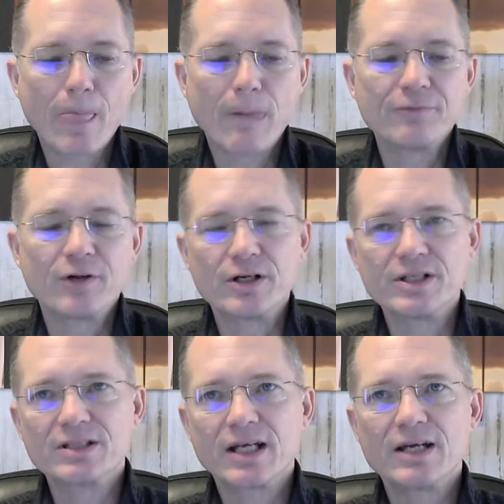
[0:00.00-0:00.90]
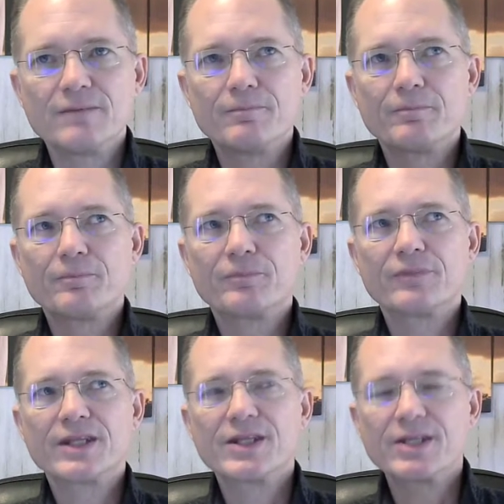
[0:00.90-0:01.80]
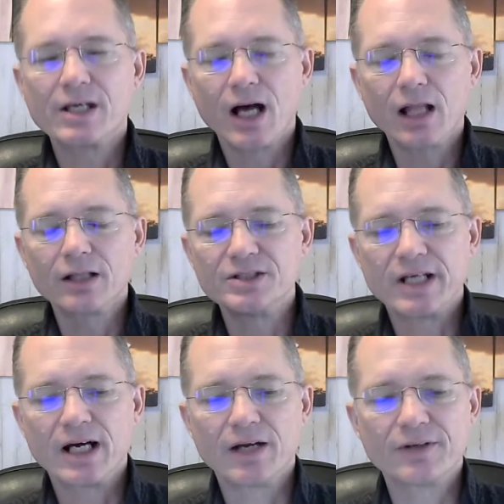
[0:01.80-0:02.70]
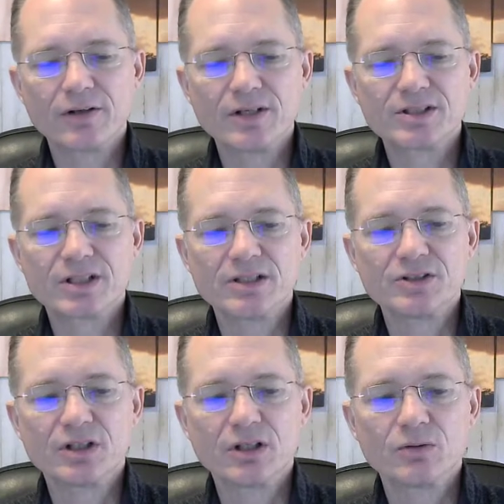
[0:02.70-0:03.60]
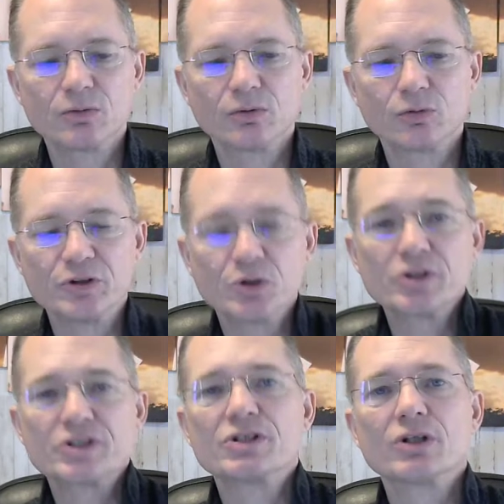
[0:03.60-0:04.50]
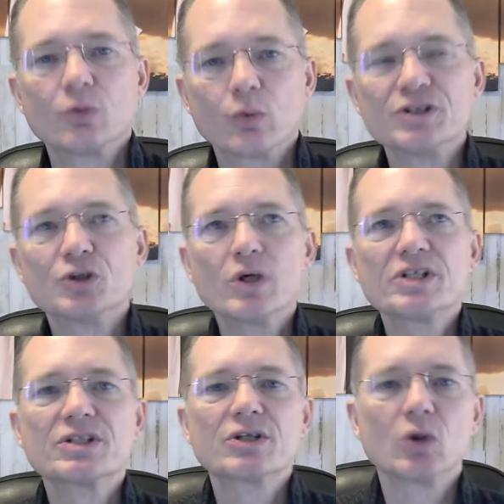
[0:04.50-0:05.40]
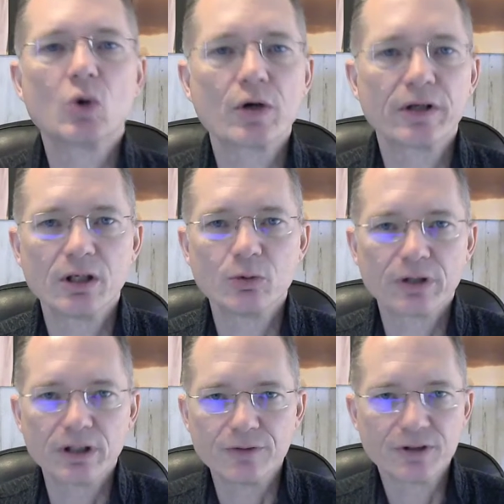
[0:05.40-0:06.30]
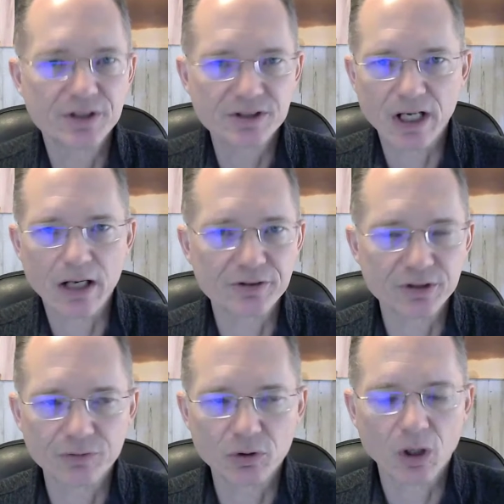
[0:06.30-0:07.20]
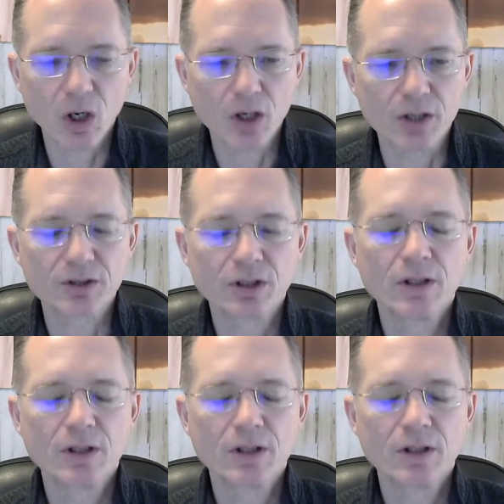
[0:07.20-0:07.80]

there is a theology out there that says, you know, rejoice in the Lord and he will give you the desires of your heart.